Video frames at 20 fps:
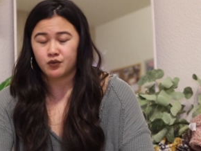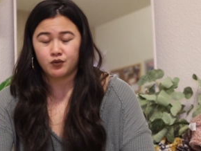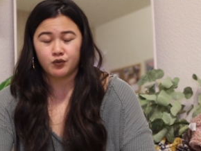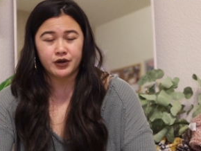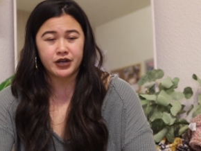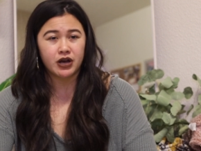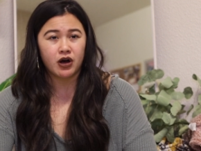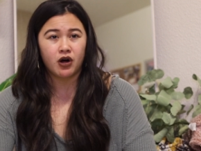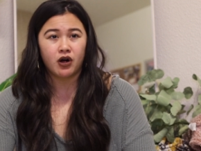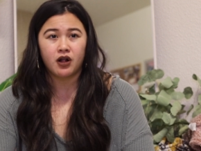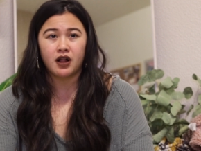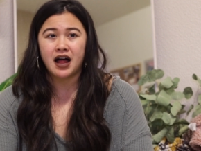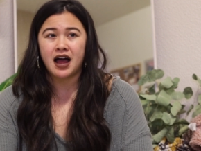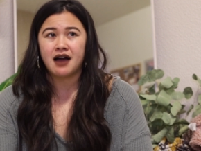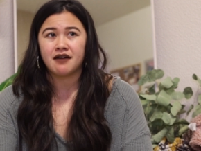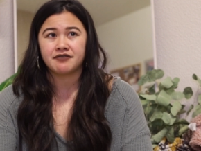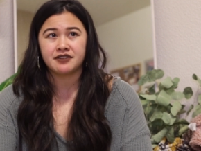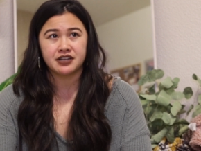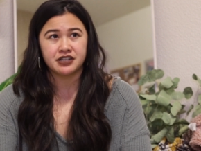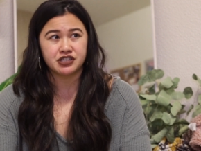We all
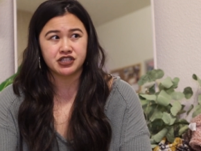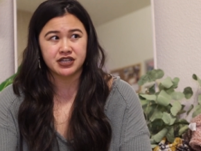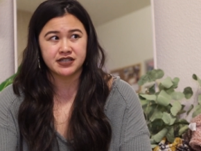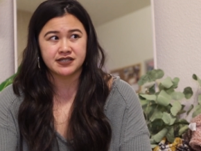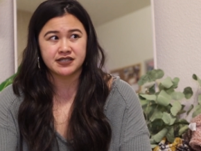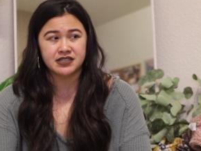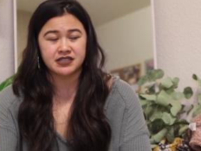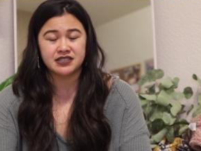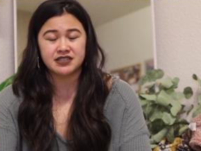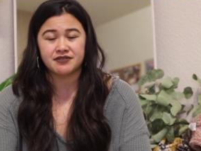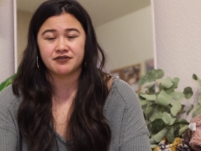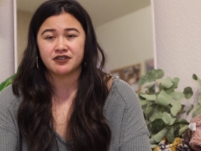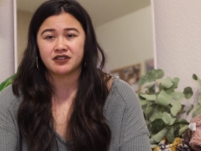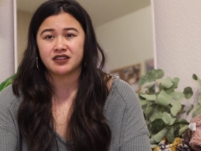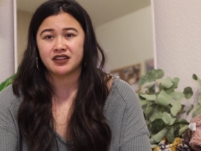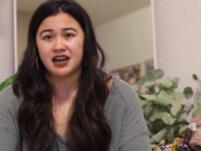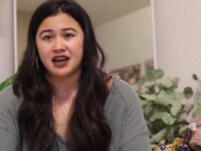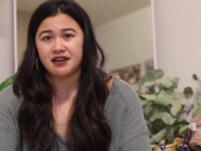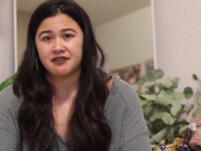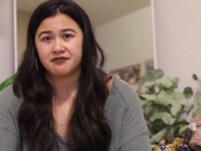have to adjust to different
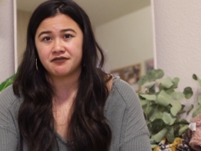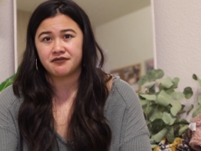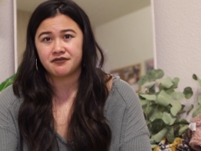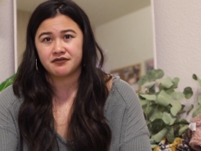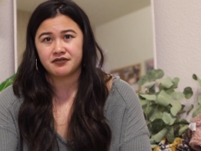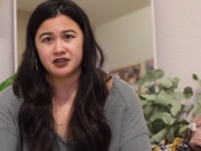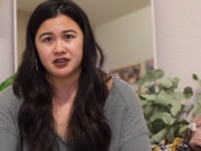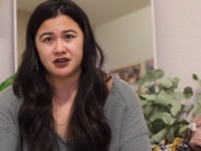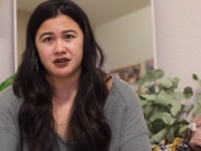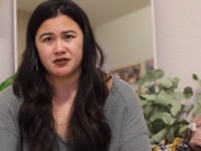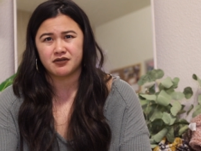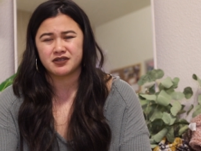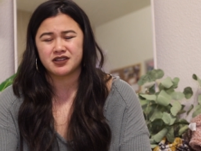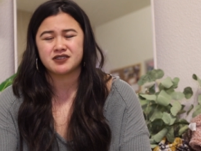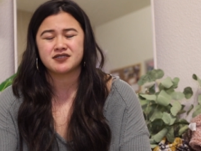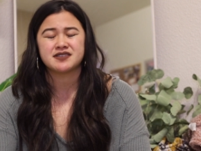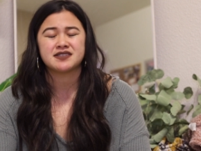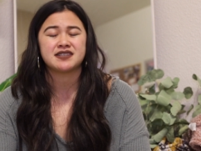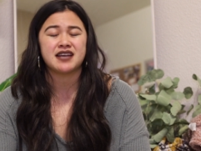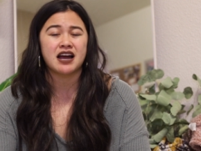life. You know,
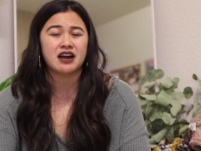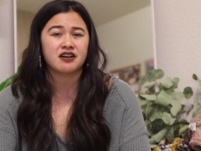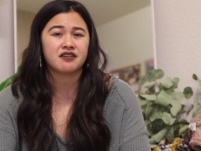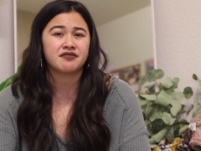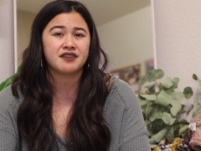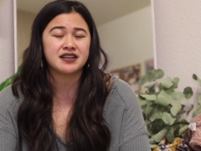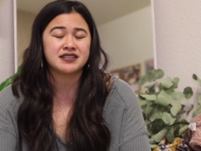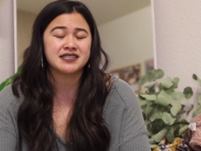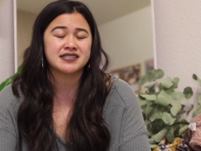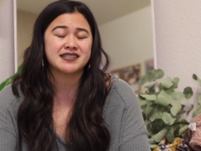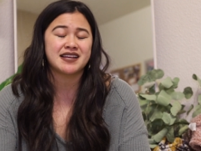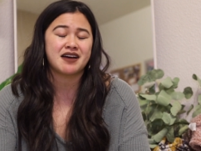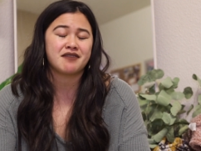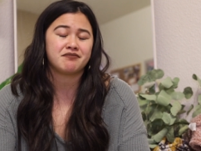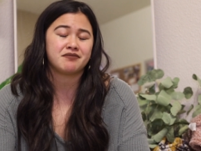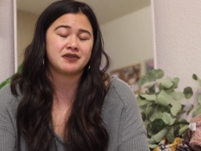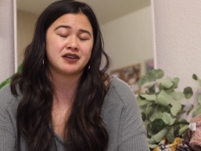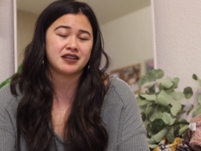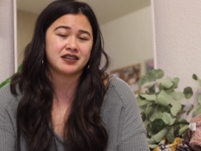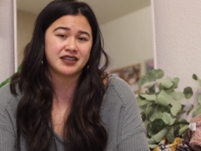there's sacrifices that
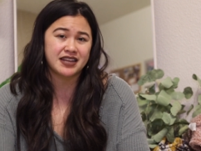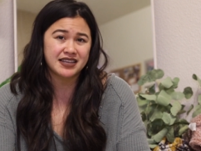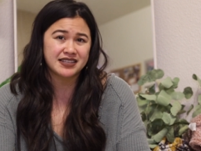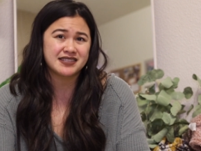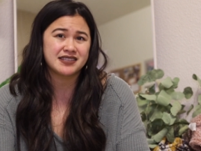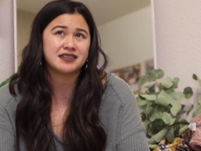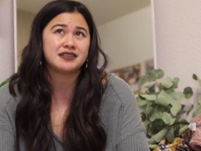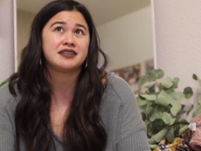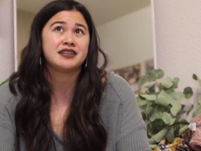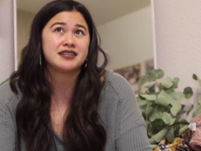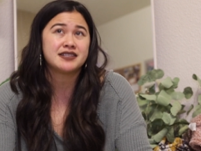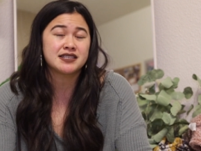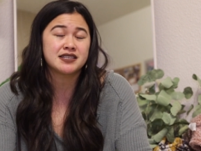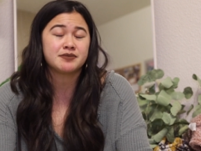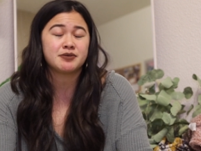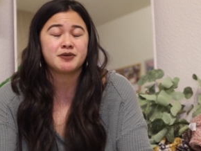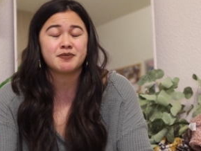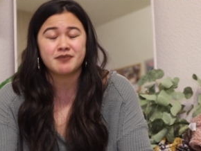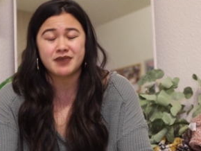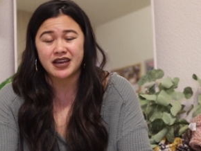needs to
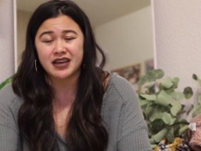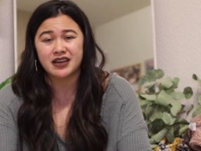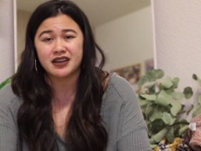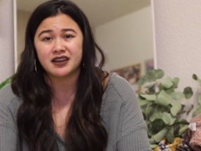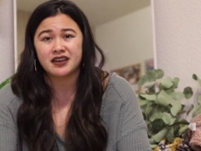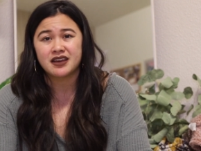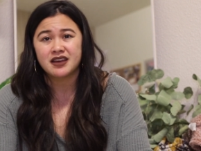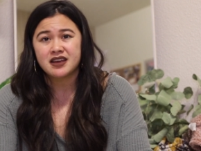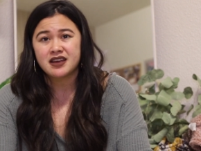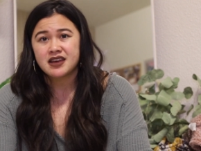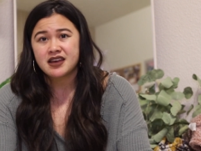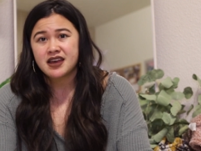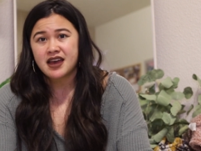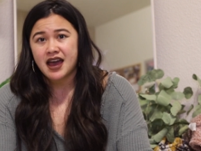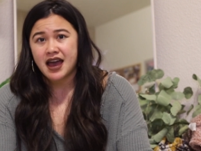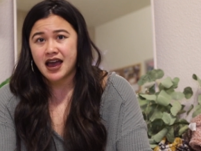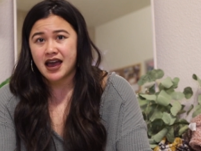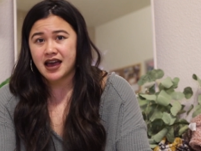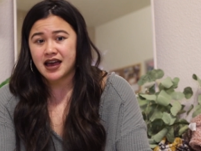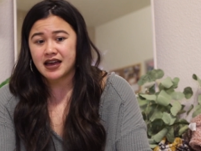be made,
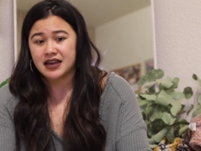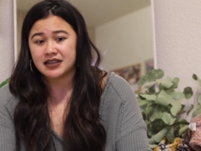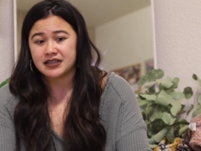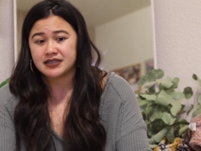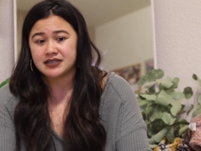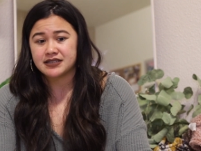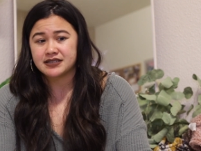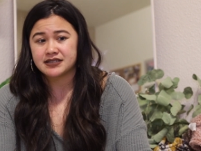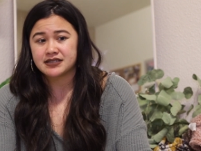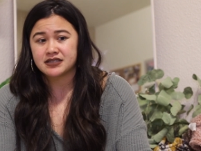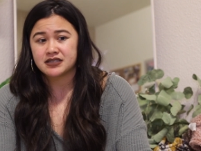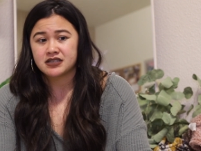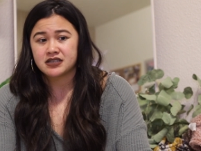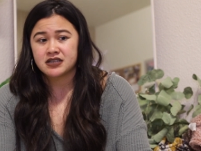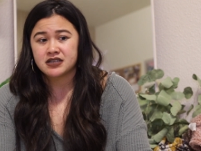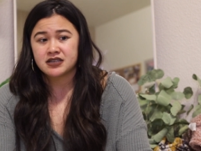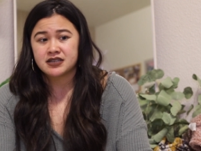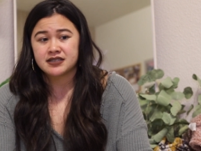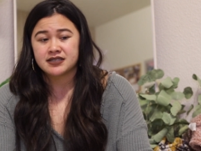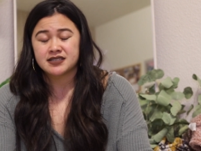and
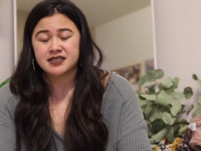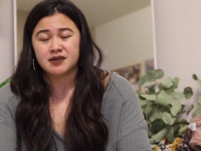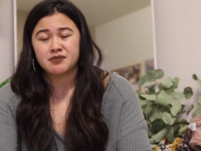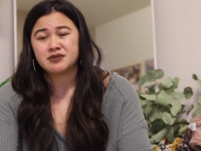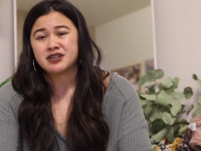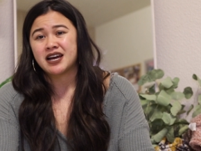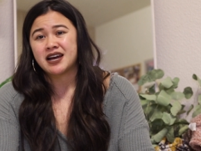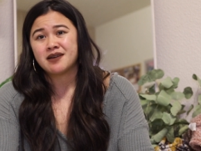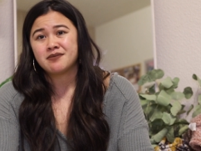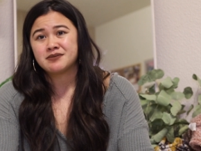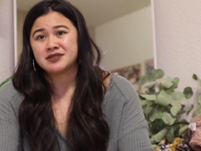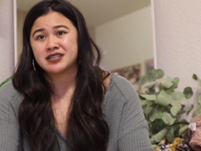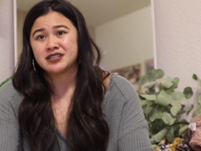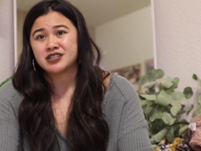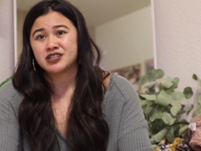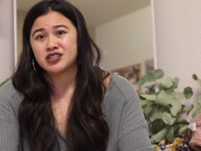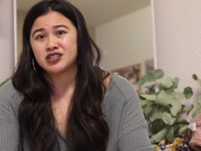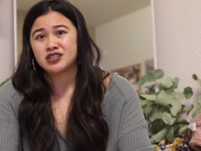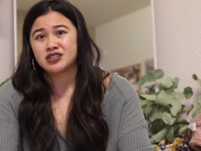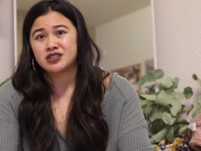sometimes
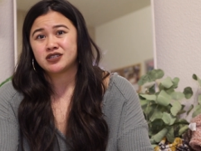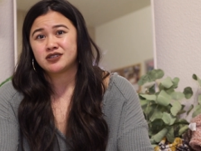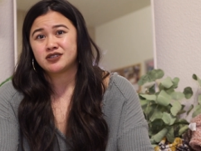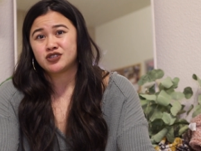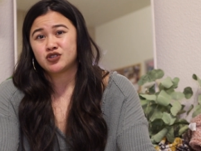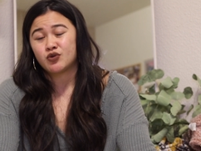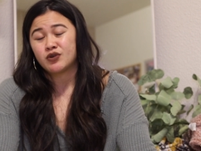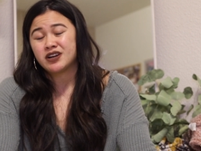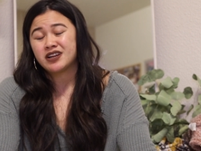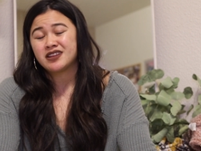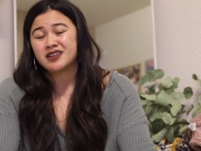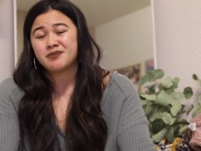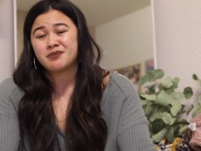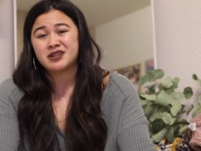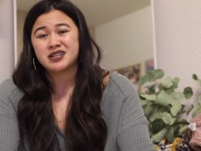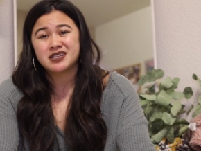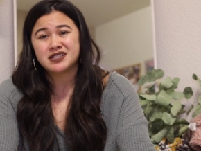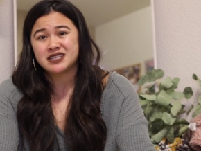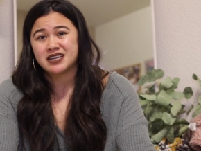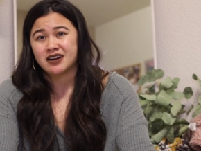it's joining the
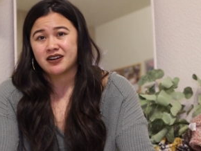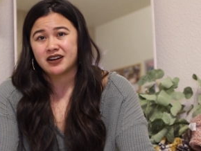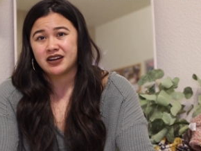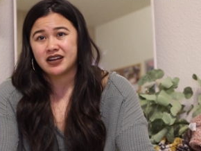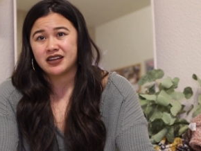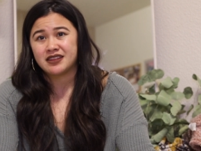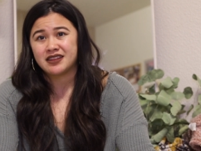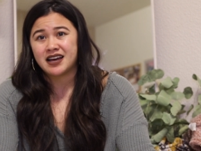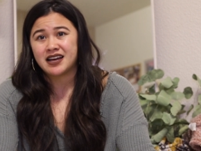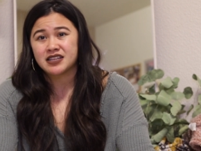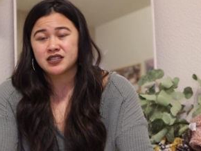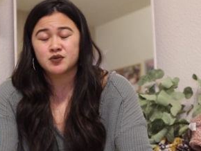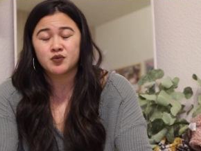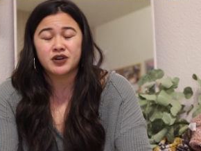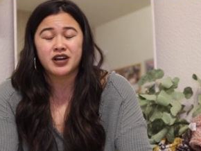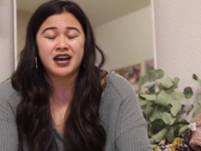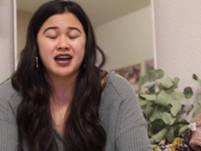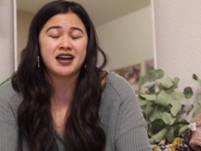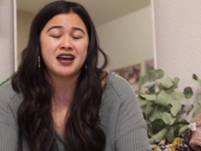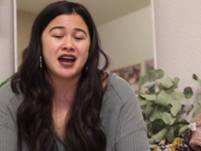military, and that's
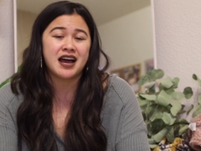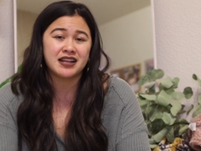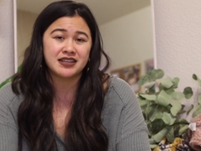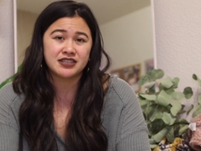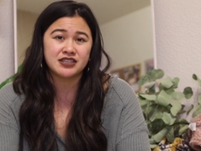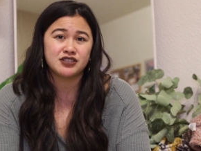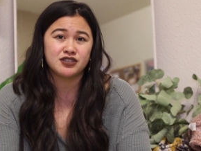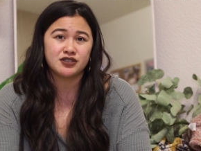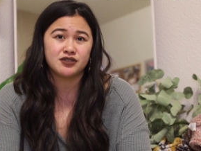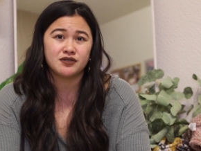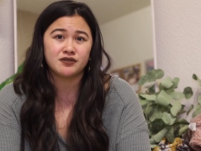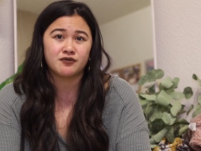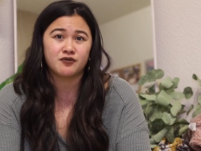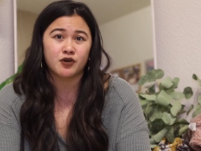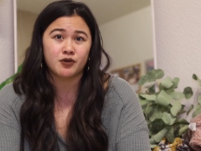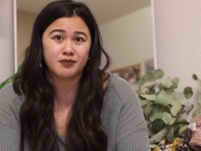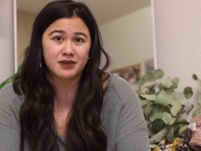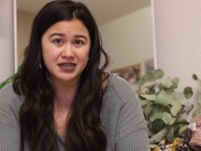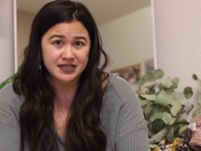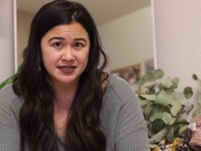what I had to do
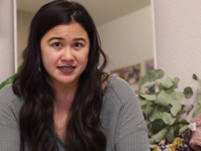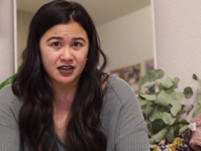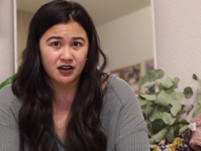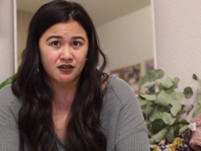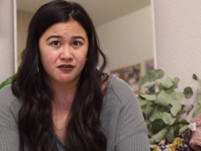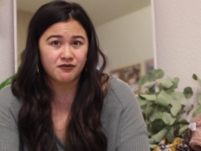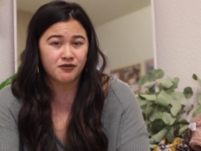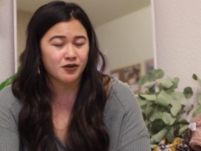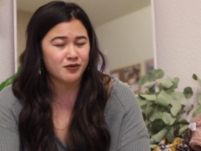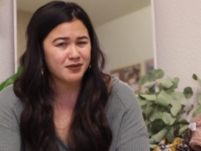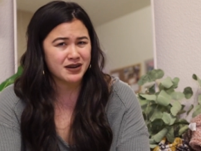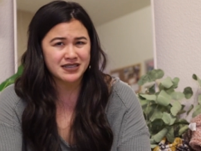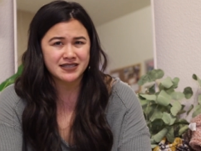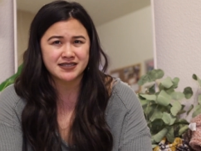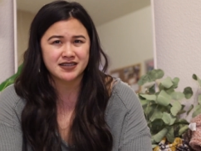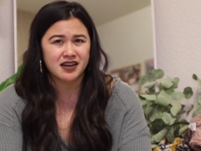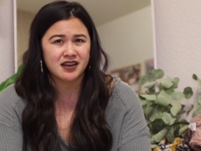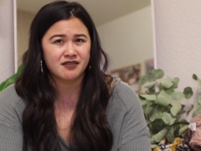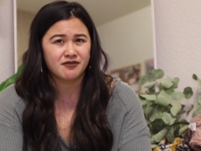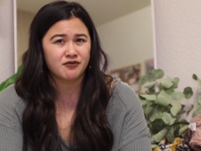for myself, for my
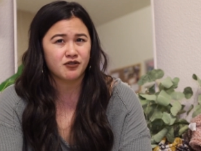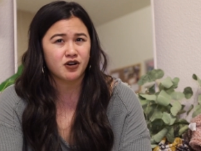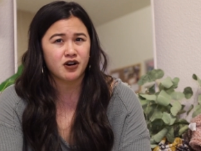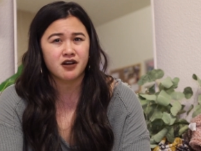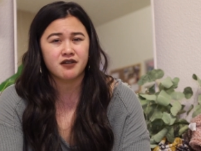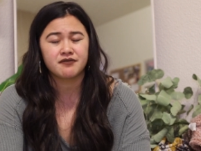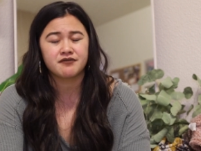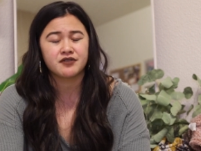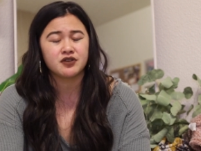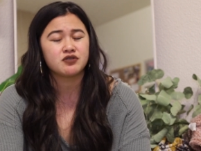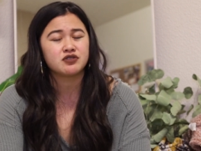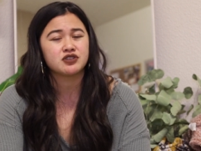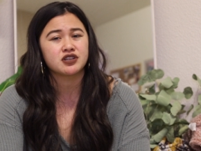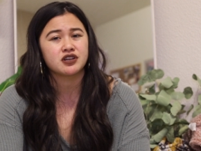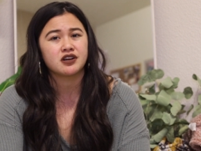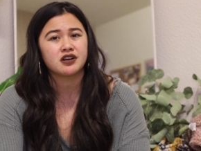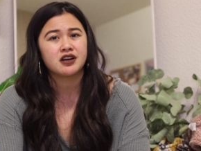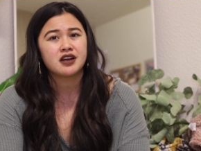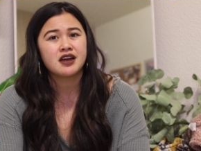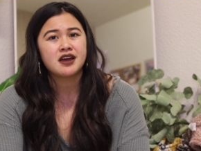son, for our future,